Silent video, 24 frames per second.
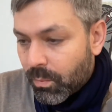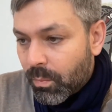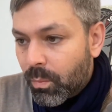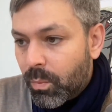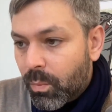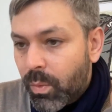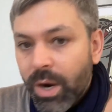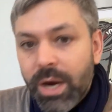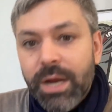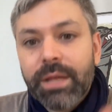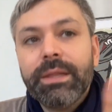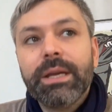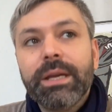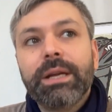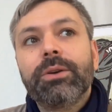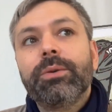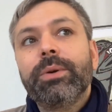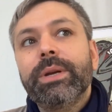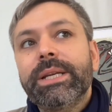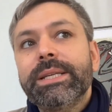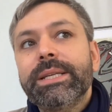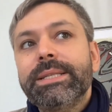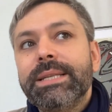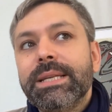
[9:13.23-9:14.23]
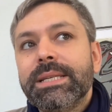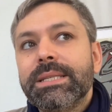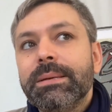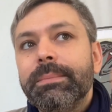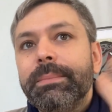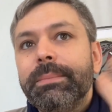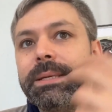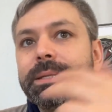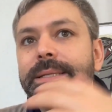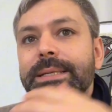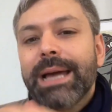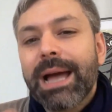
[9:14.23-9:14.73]
where the
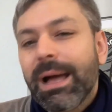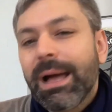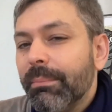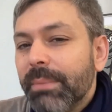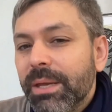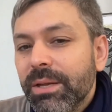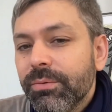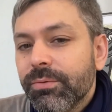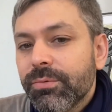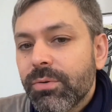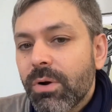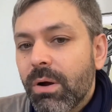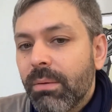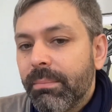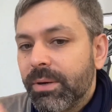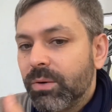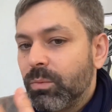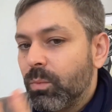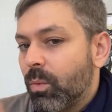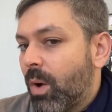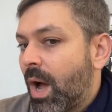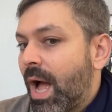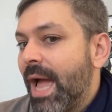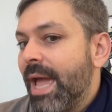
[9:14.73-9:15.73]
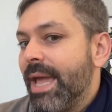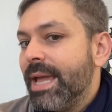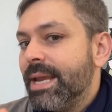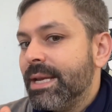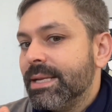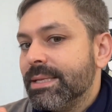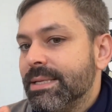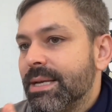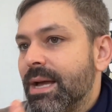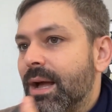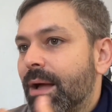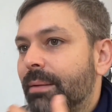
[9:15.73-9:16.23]
criticism is coming from and why it
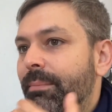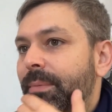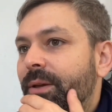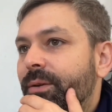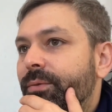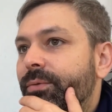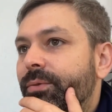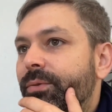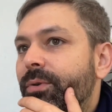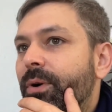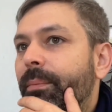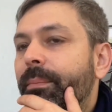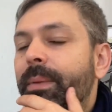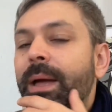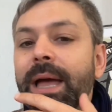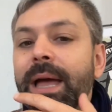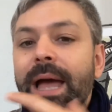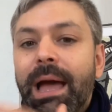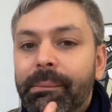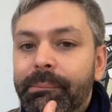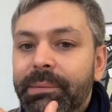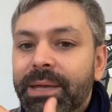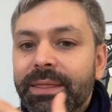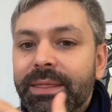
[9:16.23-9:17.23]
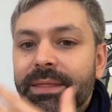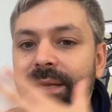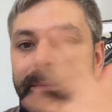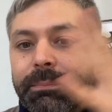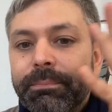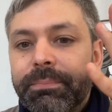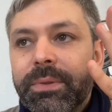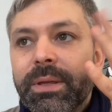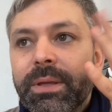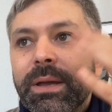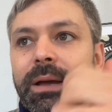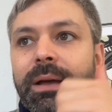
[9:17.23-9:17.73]
is coming from. I mean,
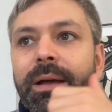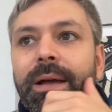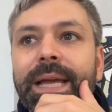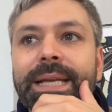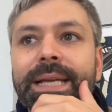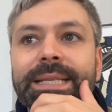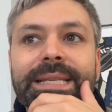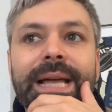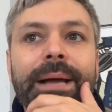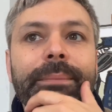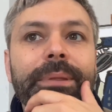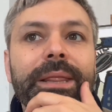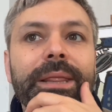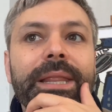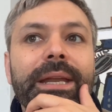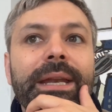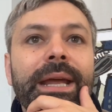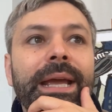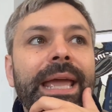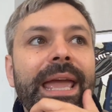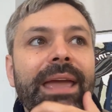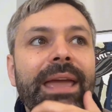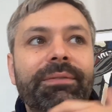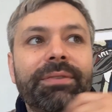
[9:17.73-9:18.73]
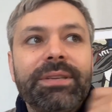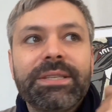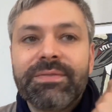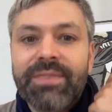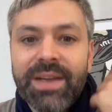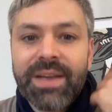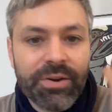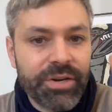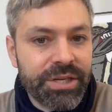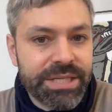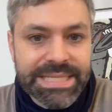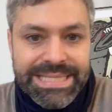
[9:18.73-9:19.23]
the example that I gave is
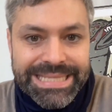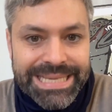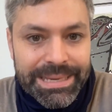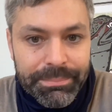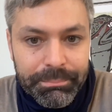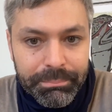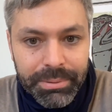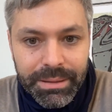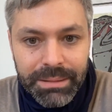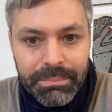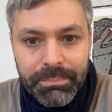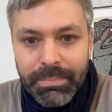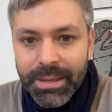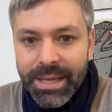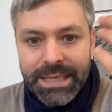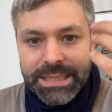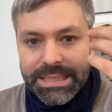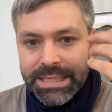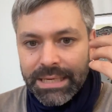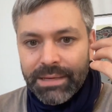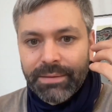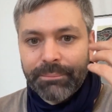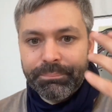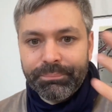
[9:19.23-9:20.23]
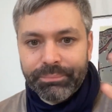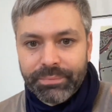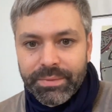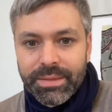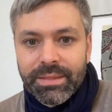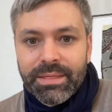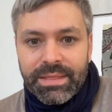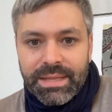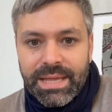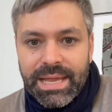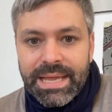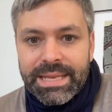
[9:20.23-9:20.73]
very simple, but
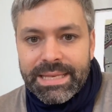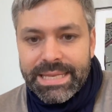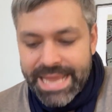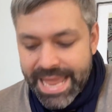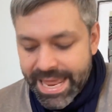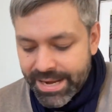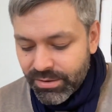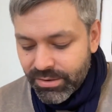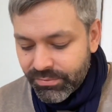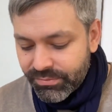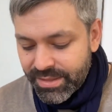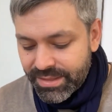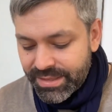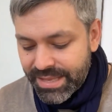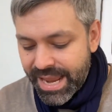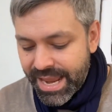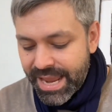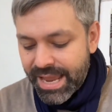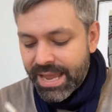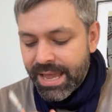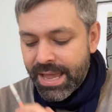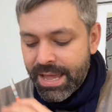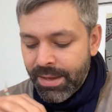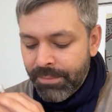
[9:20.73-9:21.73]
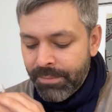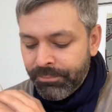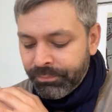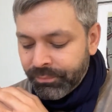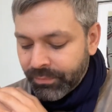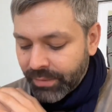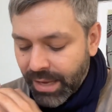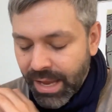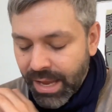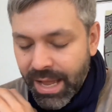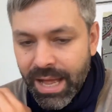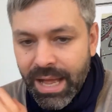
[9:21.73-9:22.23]
in the end of the day,
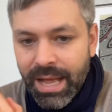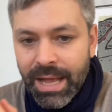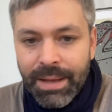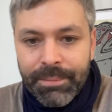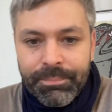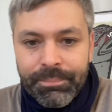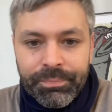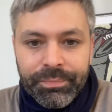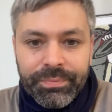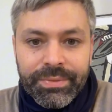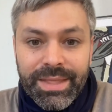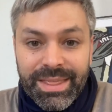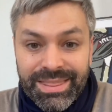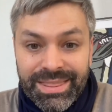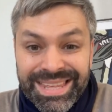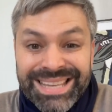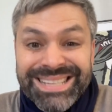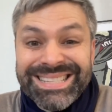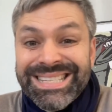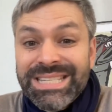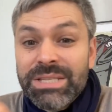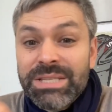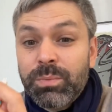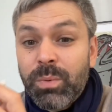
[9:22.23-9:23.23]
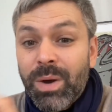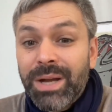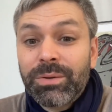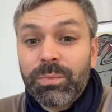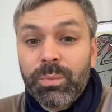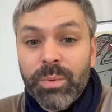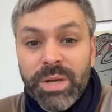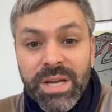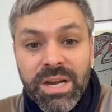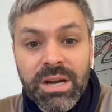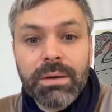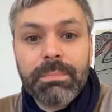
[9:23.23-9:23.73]
this is what
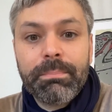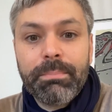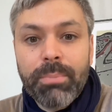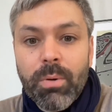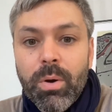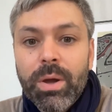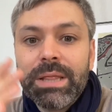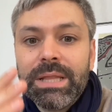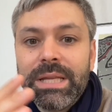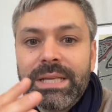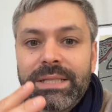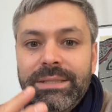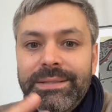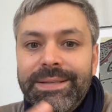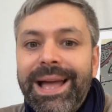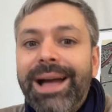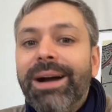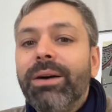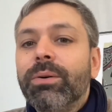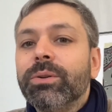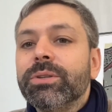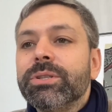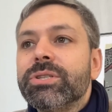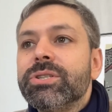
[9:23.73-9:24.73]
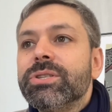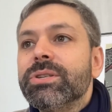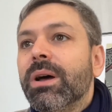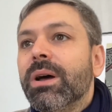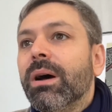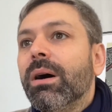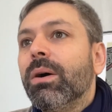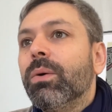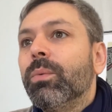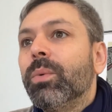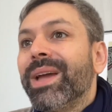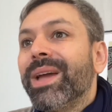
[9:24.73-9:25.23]
we are boiling down.
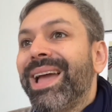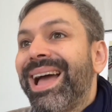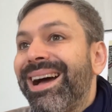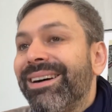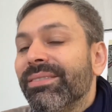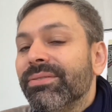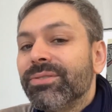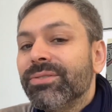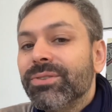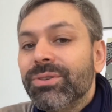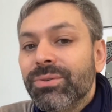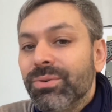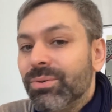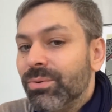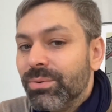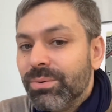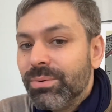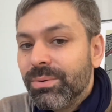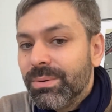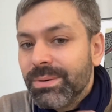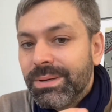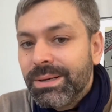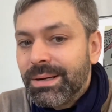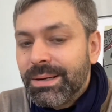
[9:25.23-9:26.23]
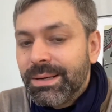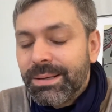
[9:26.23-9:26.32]
So we have to,